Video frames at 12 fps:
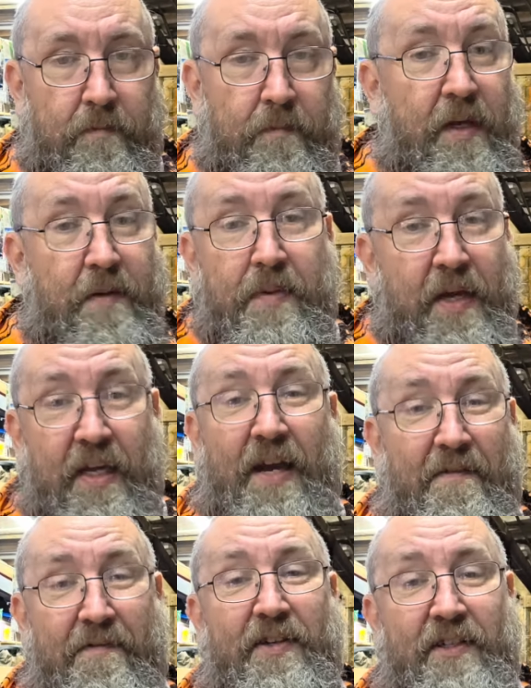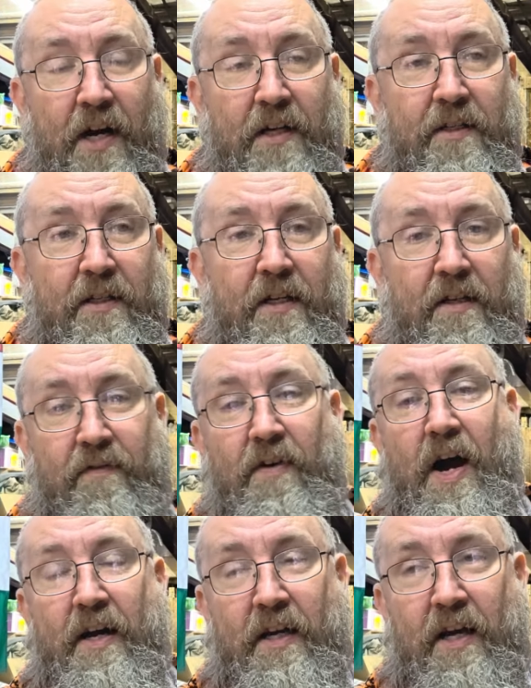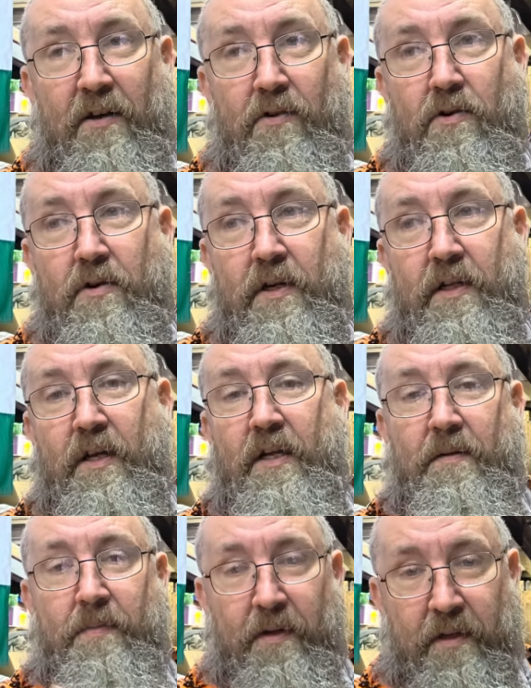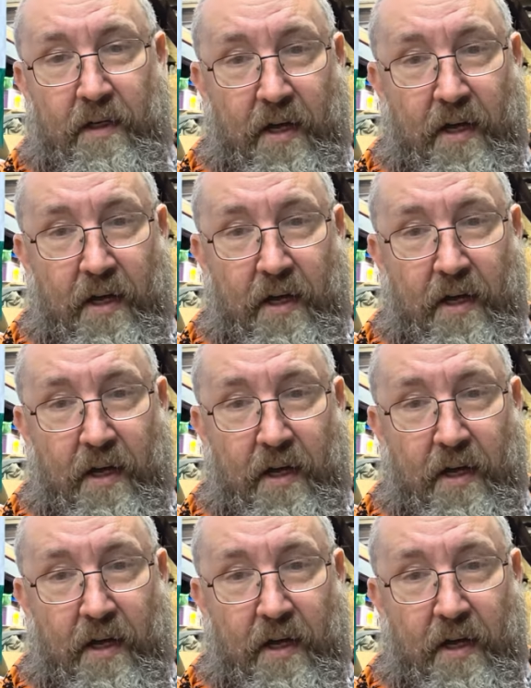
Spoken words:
me being emphasizing it, if I can learn it, anybody